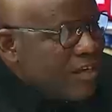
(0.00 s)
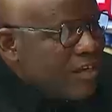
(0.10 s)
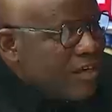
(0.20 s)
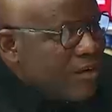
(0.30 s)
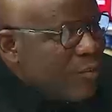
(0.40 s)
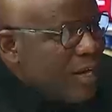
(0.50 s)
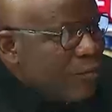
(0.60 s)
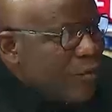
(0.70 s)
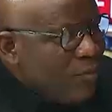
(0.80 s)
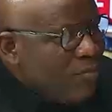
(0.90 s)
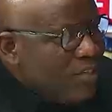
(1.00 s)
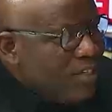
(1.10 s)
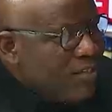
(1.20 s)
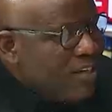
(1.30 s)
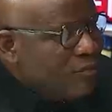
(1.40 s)
We're a
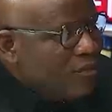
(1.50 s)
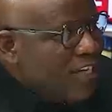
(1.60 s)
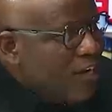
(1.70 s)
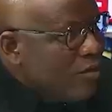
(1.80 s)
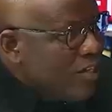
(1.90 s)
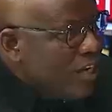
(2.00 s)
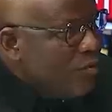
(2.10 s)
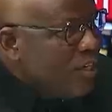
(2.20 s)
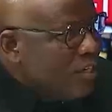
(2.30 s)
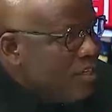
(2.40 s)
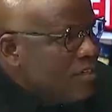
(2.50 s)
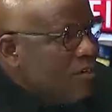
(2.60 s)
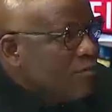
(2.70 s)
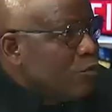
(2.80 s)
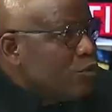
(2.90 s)
business that on year we increase
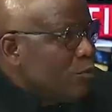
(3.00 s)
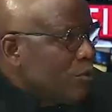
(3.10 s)
our food support